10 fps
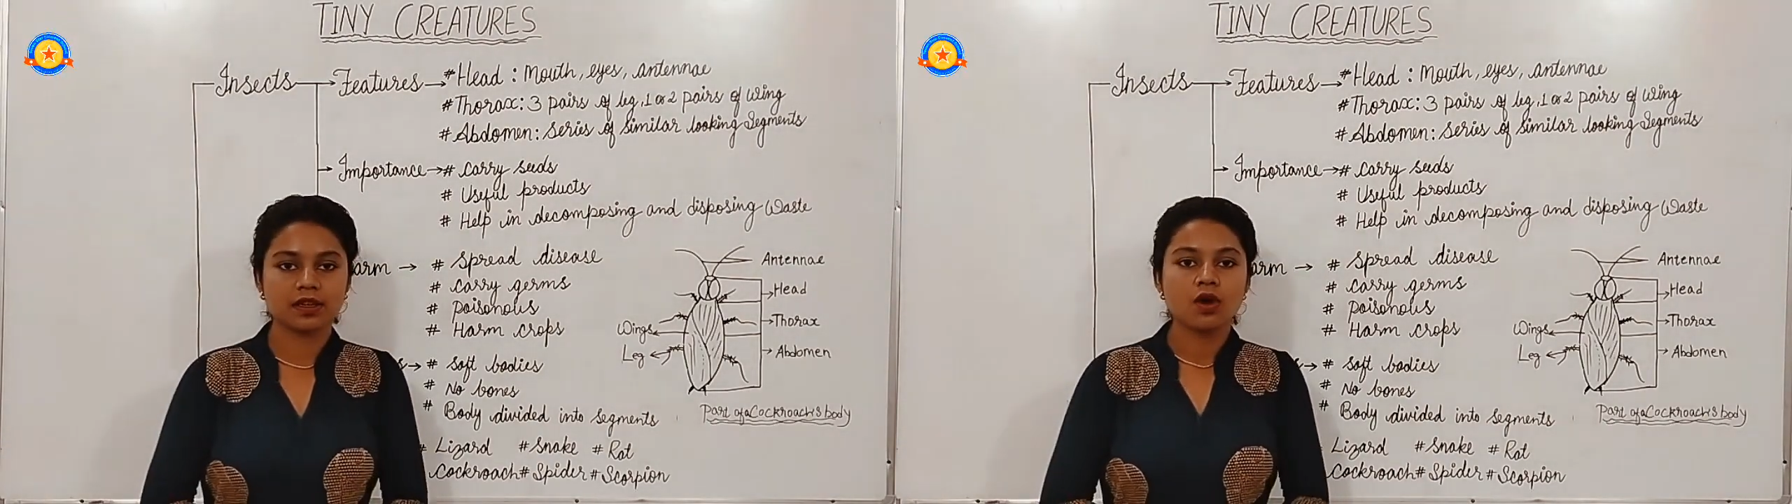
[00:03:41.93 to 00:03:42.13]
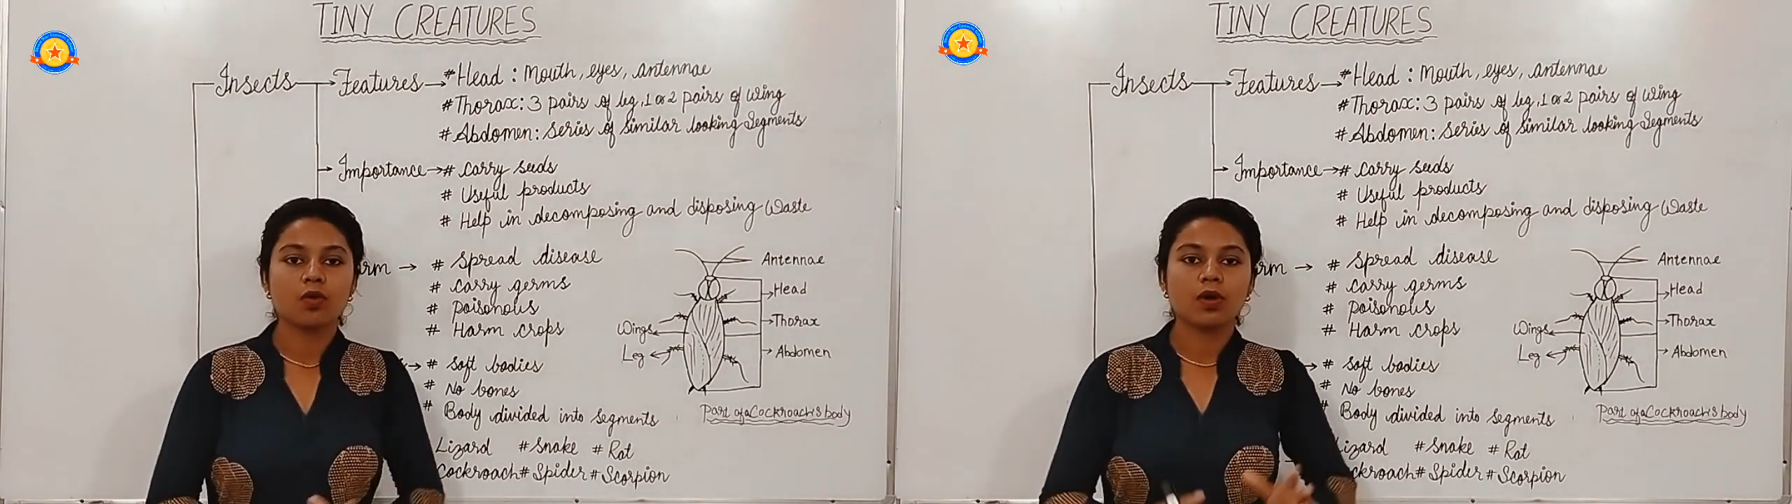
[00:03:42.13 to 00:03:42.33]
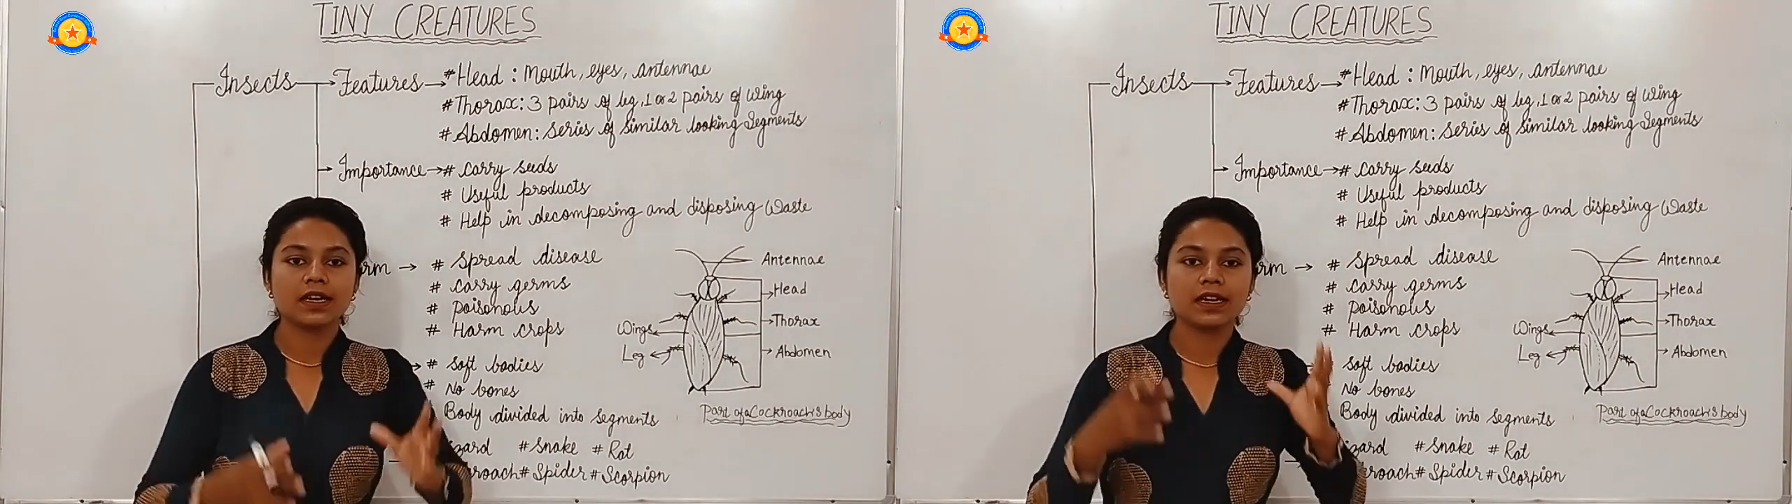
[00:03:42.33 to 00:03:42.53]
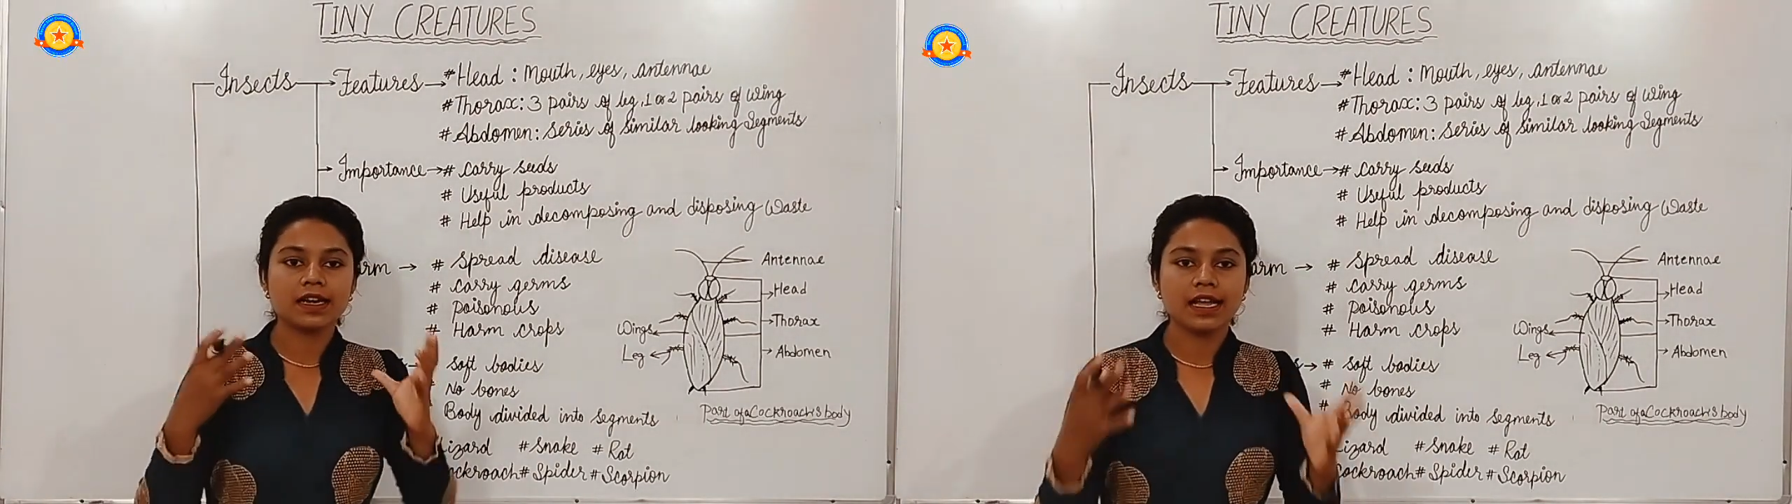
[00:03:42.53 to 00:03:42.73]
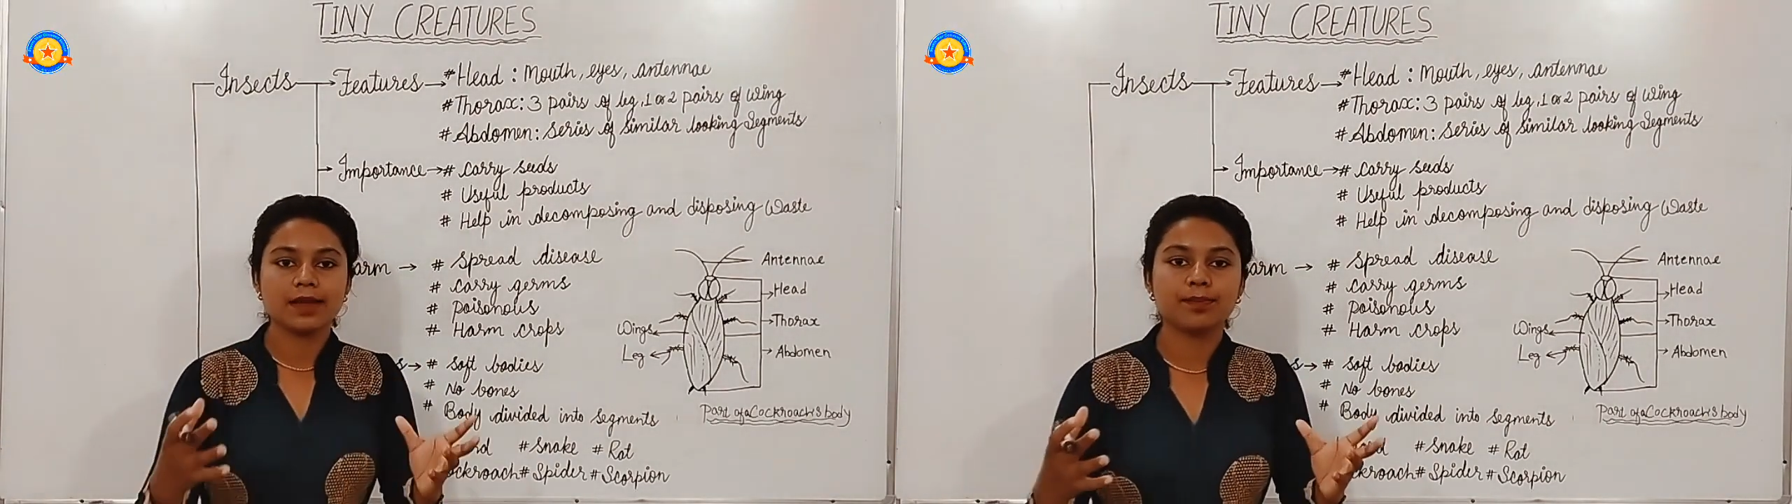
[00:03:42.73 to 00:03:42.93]
What are
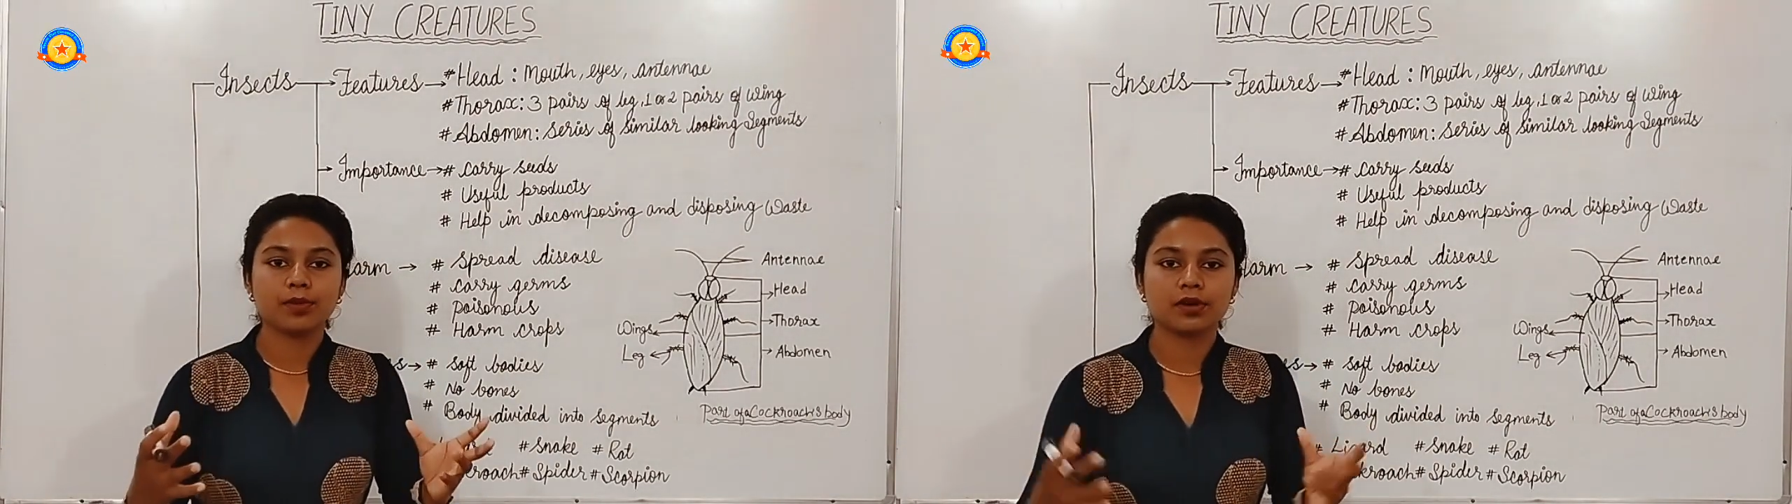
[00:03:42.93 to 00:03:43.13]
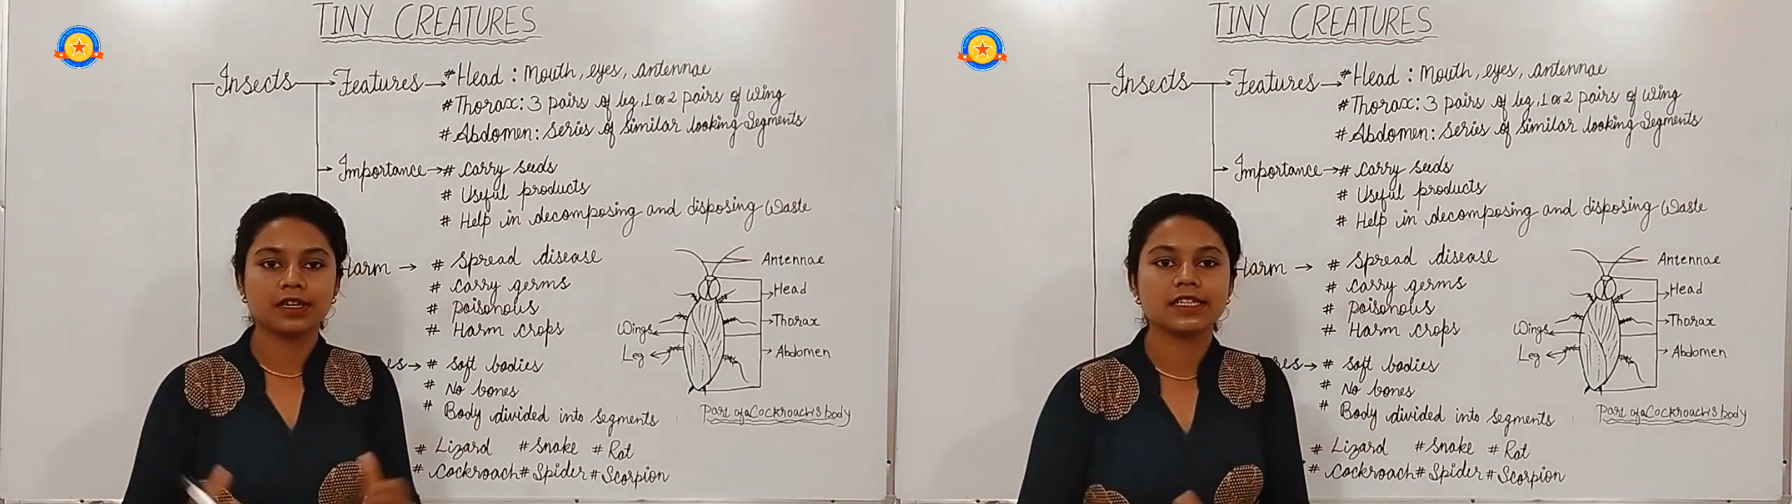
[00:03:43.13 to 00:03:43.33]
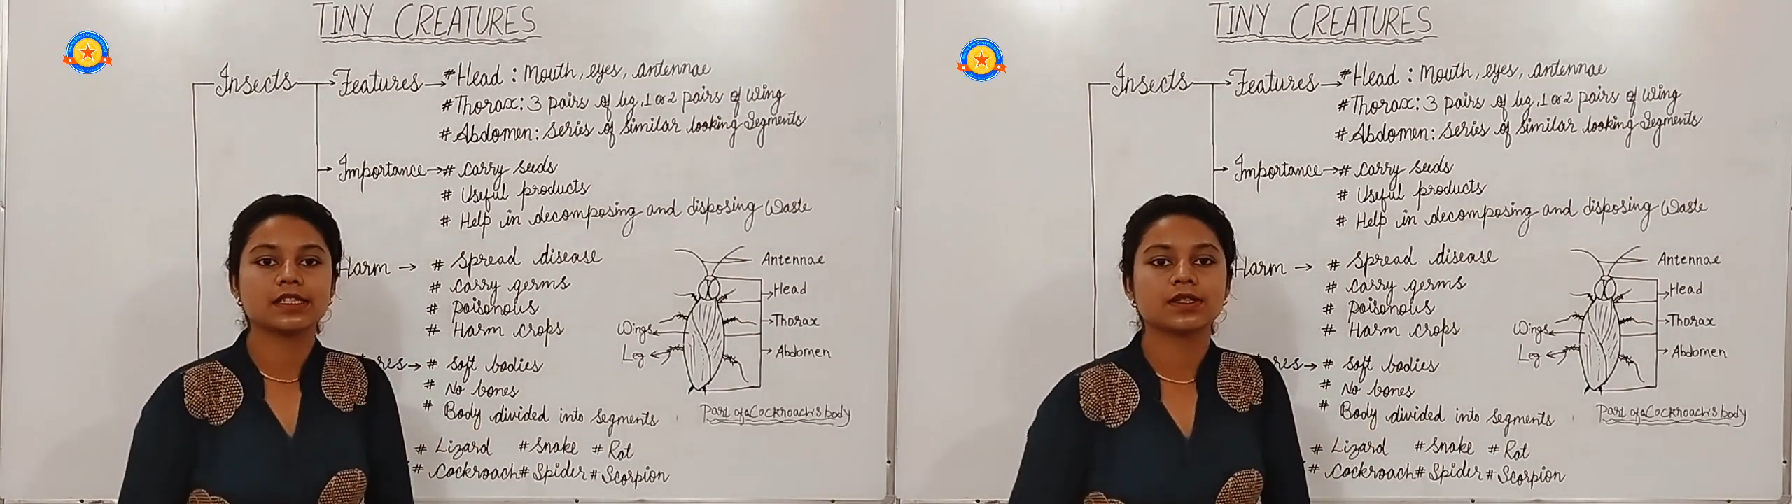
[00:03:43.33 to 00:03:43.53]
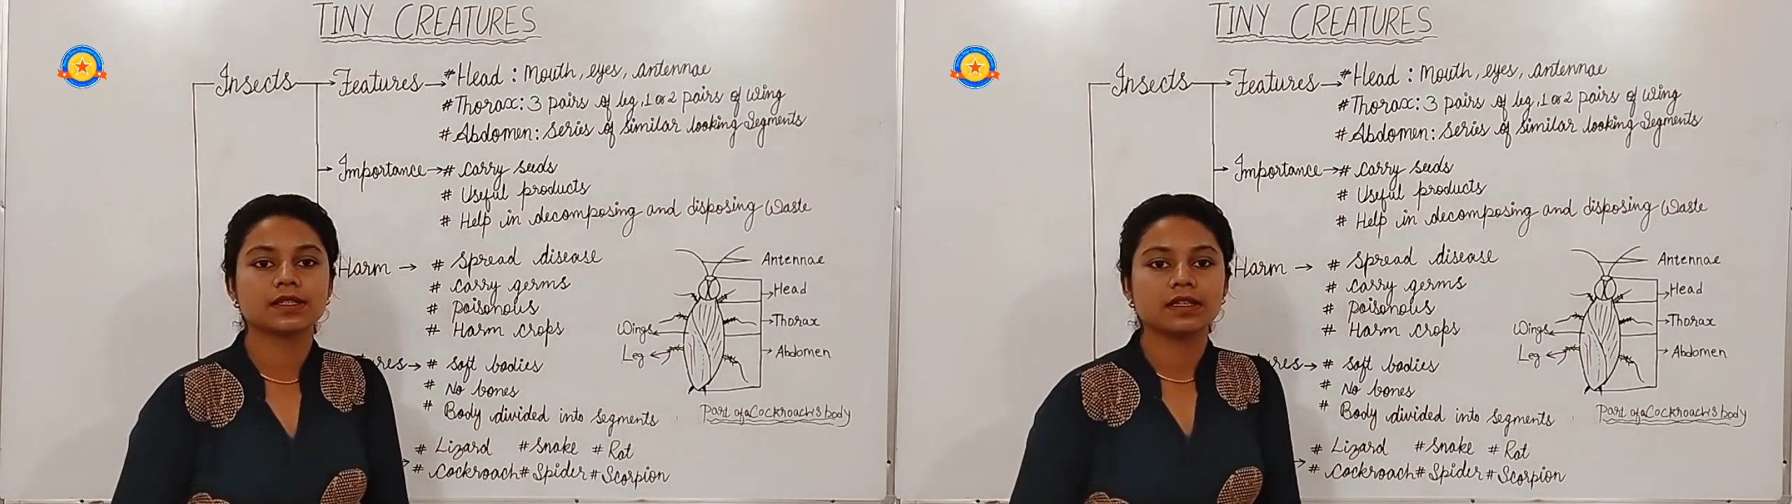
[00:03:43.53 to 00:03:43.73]
the importance